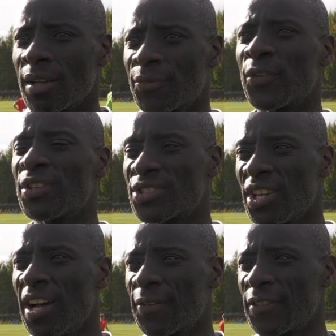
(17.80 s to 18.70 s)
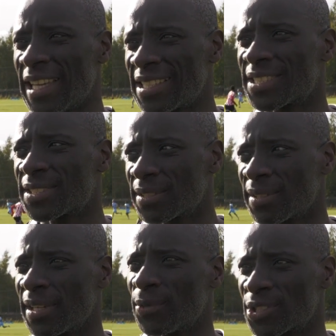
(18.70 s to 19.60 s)
First half, yes,
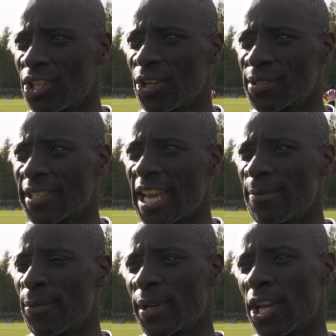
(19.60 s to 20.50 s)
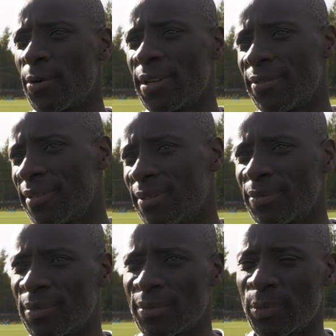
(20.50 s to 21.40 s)
it was close game. We go in,
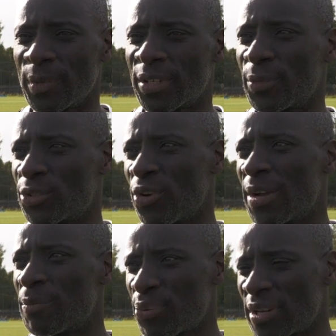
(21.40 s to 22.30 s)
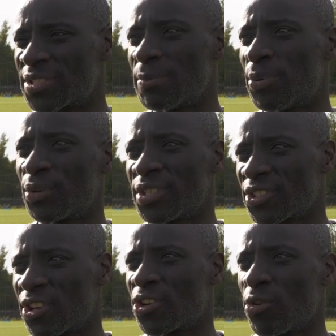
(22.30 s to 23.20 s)
we try and press the ball,
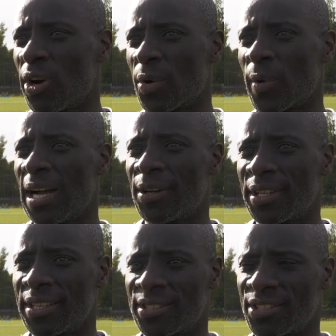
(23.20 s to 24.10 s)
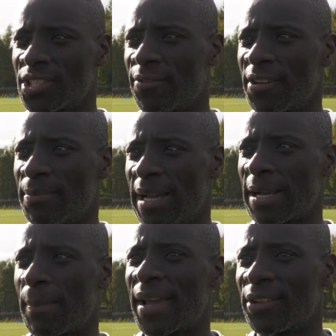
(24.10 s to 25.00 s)
doesn't go quite well, and then there's a shove in the
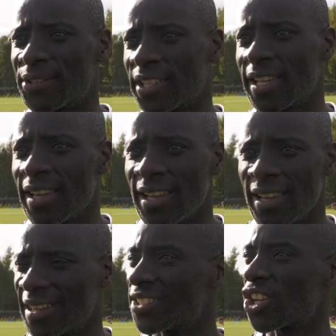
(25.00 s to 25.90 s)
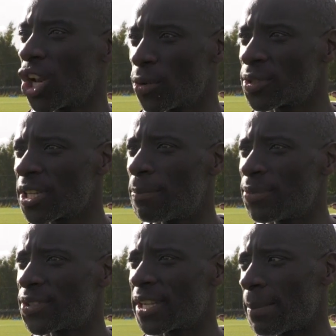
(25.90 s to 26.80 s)
back penalty, and it's close up
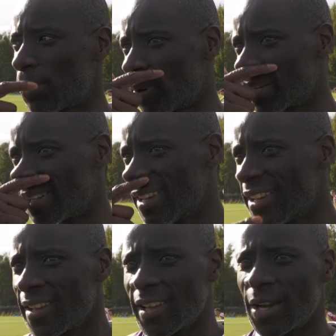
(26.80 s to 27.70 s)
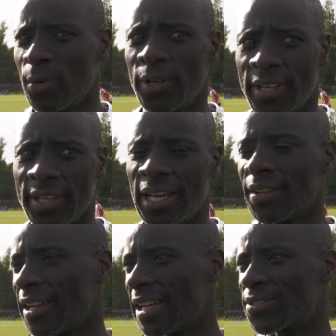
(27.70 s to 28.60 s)
until that point. And we're looking at
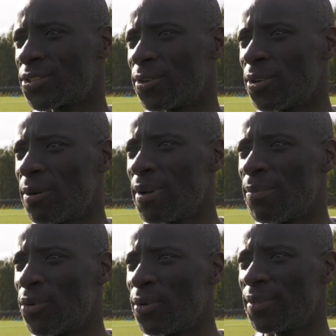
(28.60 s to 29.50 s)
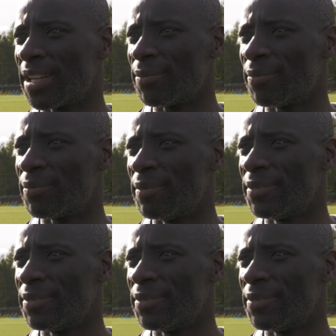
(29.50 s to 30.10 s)
the lads to do a little bit more and